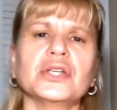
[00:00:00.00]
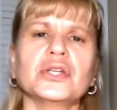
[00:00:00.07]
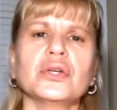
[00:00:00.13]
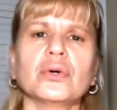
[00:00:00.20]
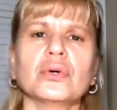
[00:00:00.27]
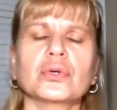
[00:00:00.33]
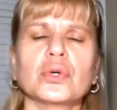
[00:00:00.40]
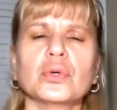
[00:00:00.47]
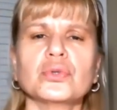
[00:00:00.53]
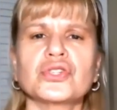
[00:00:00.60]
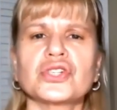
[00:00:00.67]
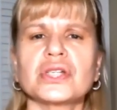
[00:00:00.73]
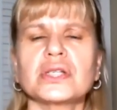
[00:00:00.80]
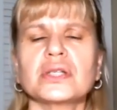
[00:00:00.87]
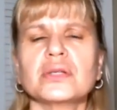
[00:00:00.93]
you know,
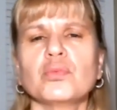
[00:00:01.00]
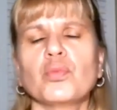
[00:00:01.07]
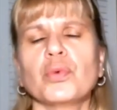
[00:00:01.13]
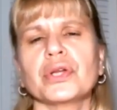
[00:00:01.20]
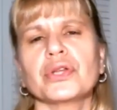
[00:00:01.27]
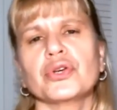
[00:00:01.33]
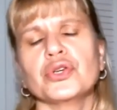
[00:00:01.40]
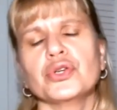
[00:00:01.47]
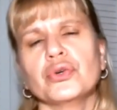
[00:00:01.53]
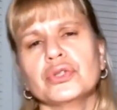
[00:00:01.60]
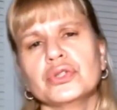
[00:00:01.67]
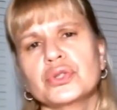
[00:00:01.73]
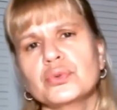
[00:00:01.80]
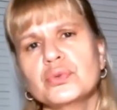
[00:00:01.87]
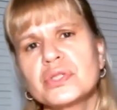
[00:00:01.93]
coaching, whether you're
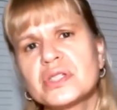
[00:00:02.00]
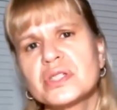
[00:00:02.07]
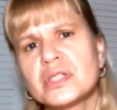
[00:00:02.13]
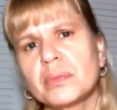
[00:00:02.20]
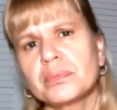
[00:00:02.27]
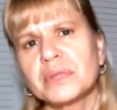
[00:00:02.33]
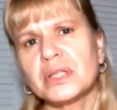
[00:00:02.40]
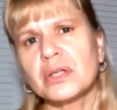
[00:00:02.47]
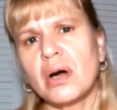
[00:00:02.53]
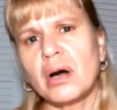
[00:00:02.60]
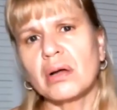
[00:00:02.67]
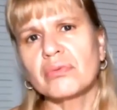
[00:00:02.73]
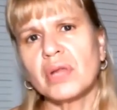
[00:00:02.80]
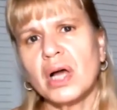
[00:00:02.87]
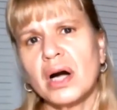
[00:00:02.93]
doing something
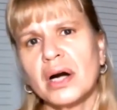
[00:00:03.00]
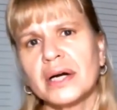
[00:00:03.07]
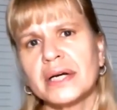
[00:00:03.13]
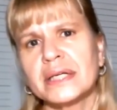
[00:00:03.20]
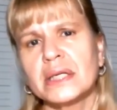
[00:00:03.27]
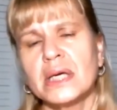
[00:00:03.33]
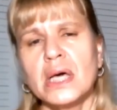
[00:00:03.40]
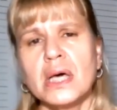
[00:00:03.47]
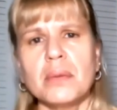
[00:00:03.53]
online,